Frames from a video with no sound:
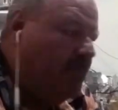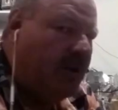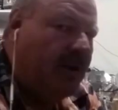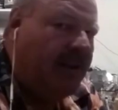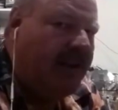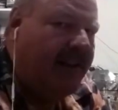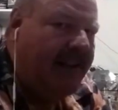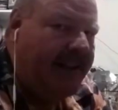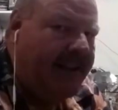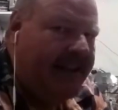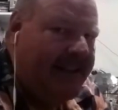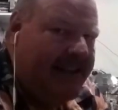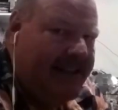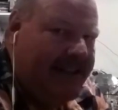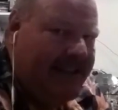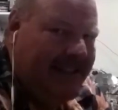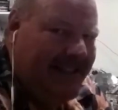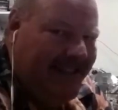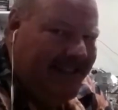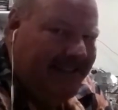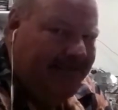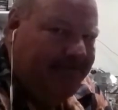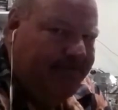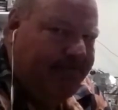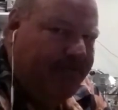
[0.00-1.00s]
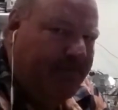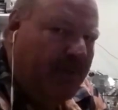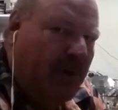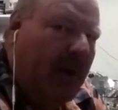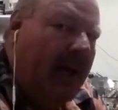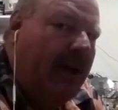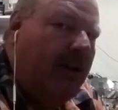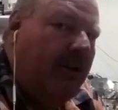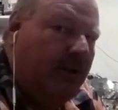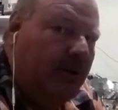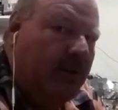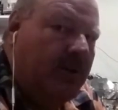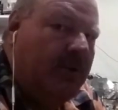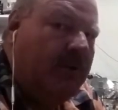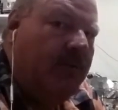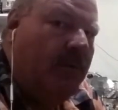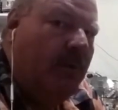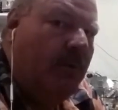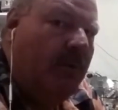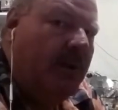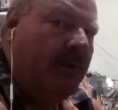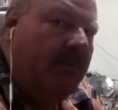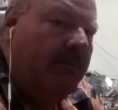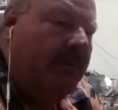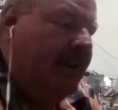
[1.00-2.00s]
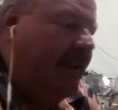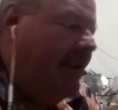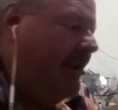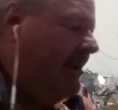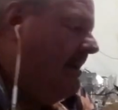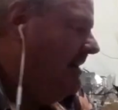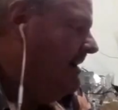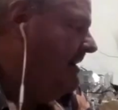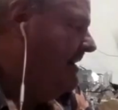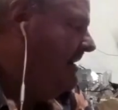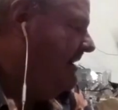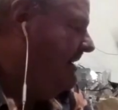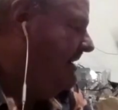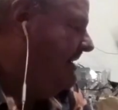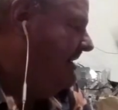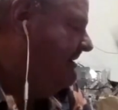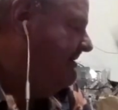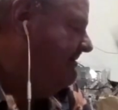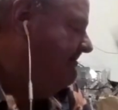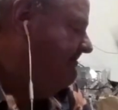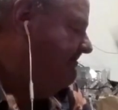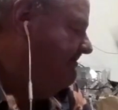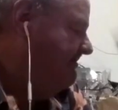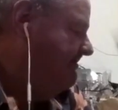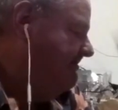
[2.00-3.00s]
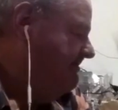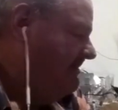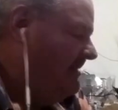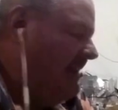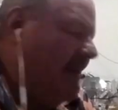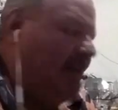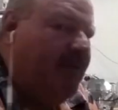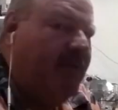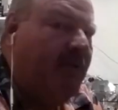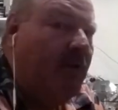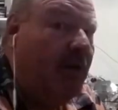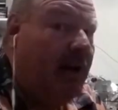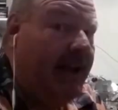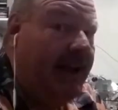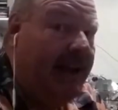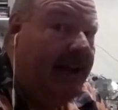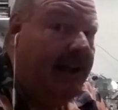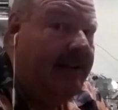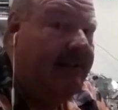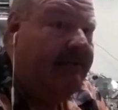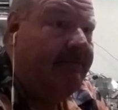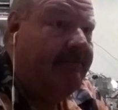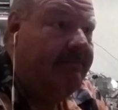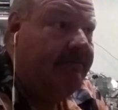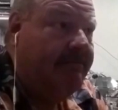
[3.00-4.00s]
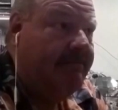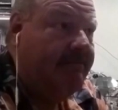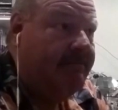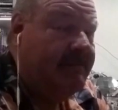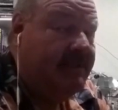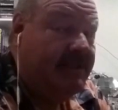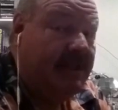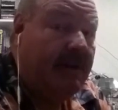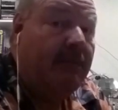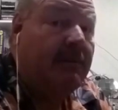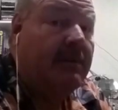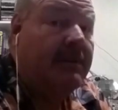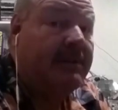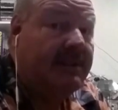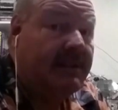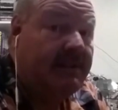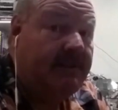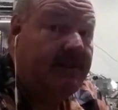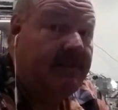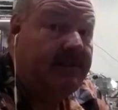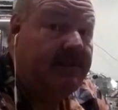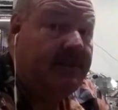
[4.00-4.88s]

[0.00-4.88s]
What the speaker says: But how useful would it be? I've already got several signal